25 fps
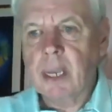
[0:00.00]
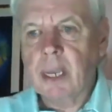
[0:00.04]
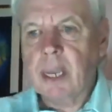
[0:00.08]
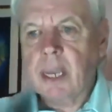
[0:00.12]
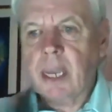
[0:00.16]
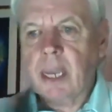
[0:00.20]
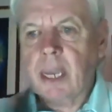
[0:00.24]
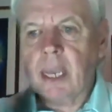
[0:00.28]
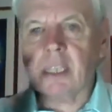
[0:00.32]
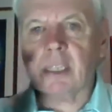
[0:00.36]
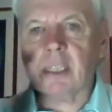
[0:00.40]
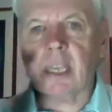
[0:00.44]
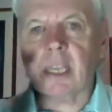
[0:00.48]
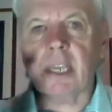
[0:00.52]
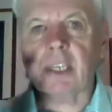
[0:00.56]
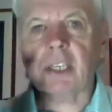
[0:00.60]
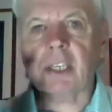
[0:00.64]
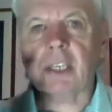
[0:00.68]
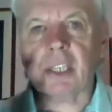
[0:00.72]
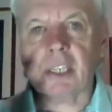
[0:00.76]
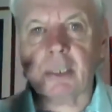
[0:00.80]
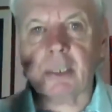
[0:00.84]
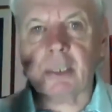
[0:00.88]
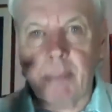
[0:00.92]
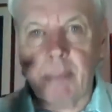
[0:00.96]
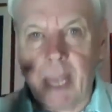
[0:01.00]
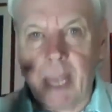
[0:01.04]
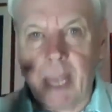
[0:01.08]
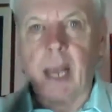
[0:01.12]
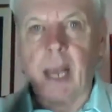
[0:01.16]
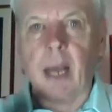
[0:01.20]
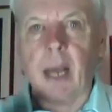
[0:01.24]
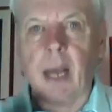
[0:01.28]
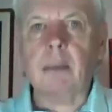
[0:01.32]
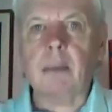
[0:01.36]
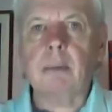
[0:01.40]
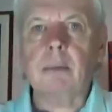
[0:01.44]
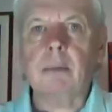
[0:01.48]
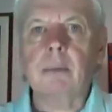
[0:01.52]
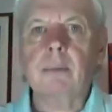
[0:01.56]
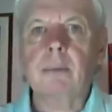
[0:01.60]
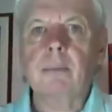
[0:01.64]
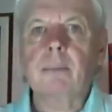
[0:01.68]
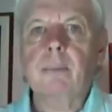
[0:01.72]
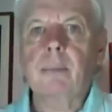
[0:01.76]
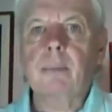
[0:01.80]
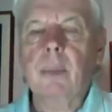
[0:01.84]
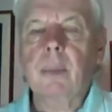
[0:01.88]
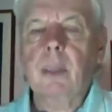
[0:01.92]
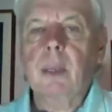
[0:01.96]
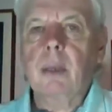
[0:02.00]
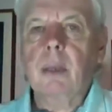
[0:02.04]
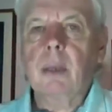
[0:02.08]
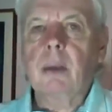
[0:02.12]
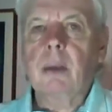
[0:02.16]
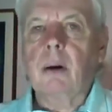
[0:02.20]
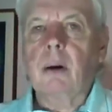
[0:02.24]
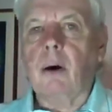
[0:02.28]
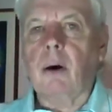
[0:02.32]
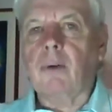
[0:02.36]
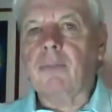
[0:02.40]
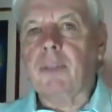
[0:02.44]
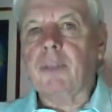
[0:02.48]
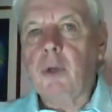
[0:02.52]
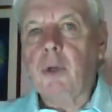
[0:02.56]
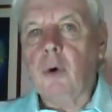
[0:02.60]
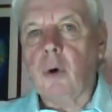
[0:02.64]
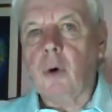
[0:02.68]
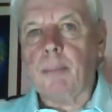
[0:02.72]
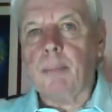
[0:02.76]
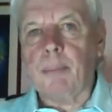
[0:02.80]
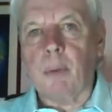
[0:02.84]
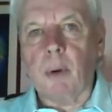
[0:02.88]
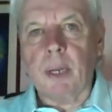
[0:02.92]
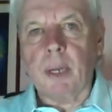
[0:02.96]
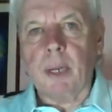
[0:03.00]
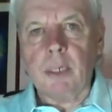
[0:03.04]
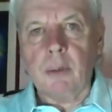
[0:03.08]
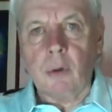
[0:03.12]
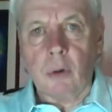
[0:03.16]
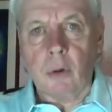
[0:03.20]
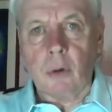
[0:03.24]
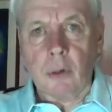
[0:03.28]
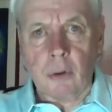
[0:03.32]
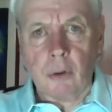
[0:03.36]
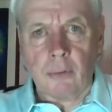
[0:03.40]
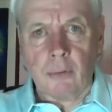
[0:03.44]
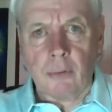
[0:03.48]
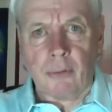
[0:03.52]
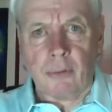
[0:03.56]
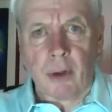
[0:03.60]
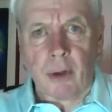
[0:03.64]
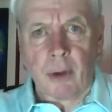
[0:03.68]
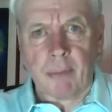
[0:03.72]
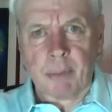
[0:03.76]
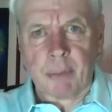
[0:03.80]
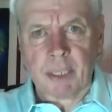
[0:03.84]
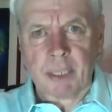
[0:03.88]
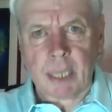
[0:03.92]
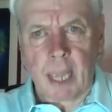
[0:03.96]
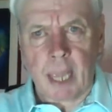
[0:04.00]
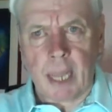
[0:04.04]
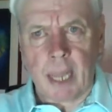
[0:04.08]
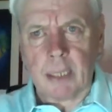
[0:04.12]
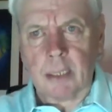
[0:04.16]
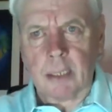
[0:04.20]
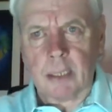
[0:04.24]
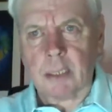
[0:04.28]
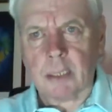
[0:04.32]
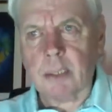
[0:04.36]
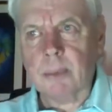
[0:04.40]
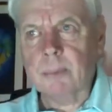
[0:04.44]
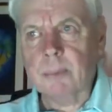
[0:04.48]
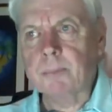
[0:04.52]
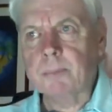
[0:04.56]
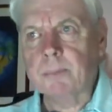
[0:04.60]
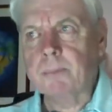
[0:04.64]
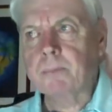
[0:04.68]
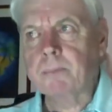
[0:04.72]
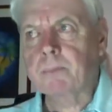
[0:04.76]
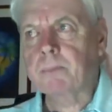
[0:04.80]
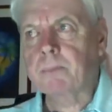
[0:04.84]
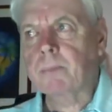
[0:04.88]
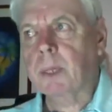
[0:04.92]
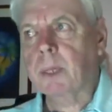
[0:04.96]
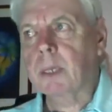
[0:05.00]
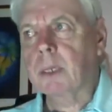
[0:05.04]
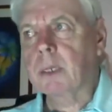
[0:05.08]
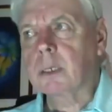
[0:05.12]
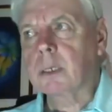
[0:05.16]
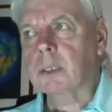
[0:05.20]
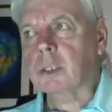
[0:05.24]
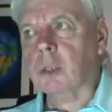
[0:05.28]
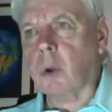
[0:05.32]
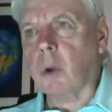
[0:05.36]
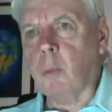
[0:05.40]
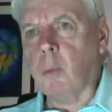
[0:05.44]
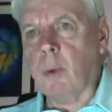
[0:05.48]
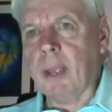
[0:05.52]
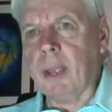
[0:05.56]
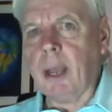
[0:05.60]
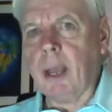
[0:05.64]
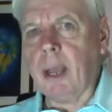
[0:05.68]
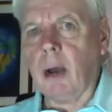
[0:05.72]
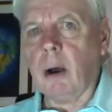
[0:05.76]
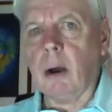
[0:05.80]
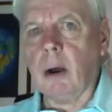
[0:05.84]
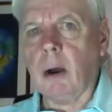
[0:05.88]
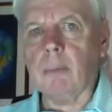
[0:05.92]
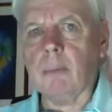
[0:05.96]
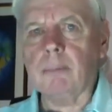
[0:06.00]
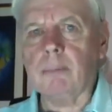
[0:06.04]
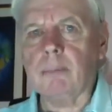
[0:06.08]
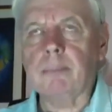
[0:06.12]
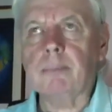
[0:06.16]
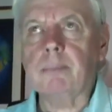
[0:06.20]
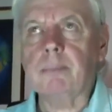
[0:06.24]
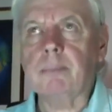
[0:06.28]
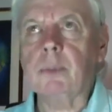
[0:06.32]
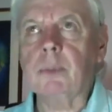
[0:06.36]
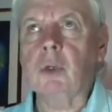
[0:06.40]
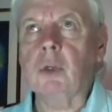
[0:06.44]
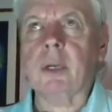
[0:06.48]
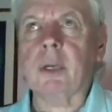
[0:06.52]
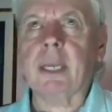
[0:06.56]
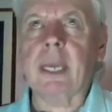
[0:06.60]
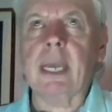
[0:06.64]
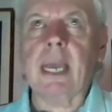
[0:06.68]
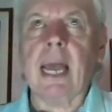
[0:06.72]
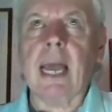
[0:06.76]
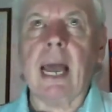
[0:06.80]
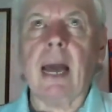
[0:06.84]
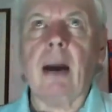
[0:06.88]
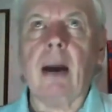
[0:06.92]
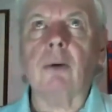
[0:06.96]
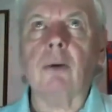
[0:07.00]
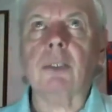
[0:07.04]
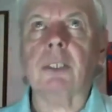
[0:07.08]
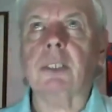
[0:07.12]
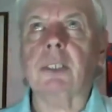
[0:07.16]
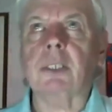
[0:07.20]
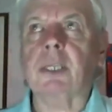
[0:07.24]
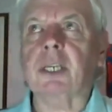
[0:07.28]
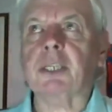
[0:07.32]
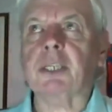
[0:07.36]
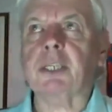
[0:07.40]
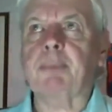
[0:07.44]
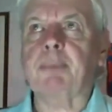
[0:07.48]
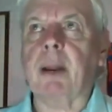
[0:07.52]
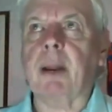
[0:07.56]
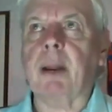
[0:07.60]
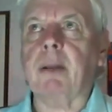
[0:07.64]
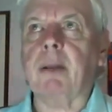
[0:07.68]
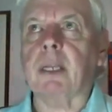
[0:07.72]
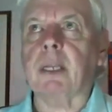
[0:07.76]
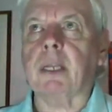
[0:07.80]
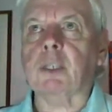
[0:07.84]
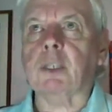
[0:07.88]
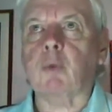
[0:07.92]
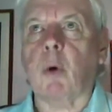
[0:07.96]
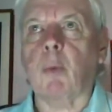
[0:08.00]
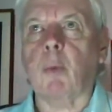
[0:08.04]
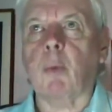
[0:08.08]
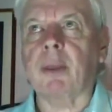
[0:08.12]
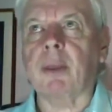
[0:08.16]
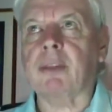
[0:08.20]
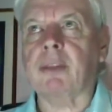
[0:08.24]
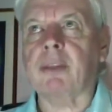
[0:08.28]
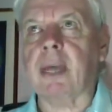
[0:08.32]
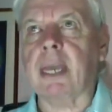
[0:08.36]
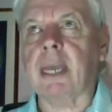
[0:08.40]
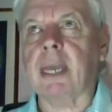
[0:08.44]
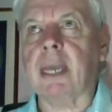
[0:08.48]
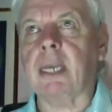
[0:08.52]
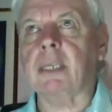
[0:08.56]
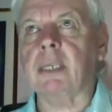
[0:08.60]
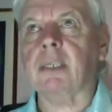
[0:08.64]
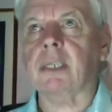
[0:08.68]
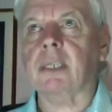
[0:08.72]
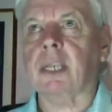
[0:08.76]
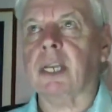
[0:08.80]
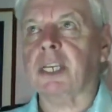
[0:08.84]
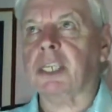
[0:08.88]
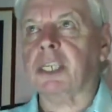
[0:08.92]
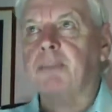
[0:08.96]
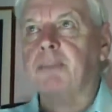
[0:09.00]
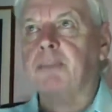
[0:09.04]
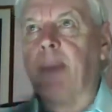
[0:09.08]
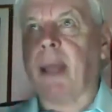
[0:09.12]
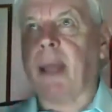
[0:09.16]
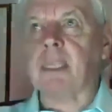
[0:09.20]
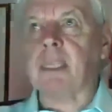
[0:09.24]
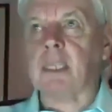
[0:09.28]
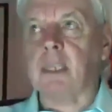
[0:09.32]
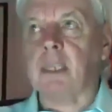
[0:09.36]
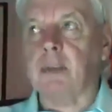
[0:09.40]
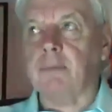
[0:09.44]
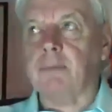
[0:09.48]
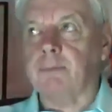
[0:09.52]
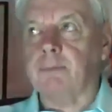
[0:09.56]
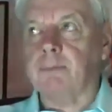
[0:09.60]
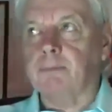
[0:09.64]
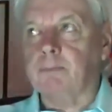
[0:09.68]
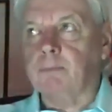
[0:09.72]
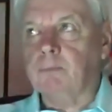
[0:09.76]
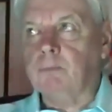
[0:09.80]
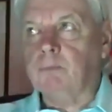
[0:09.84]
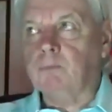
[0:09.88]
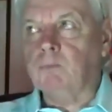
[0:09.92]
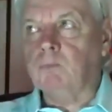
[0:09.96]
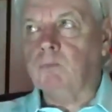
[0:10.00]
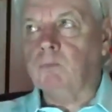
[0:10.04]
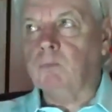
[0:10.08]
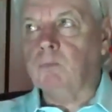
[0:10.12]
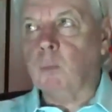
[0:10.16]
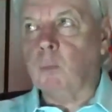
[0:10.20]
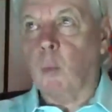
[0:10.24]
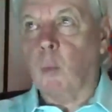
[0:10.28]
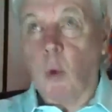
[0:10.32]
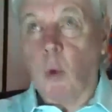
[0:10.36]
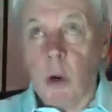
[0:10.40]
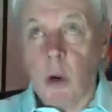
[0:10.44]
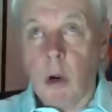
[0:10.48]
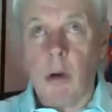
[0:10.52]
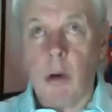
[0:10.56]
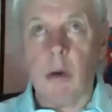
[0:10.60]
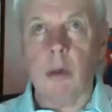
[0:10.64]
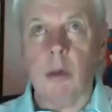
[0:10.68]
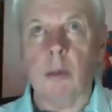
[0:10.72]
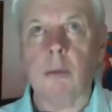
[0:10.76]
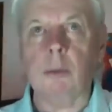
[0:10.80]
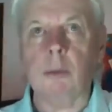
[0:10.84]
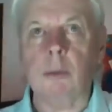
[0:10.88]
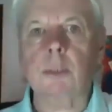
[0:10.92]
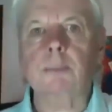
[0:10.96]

is a smear of the 0.005%. So we are looking out and experience what we think is an expansive world,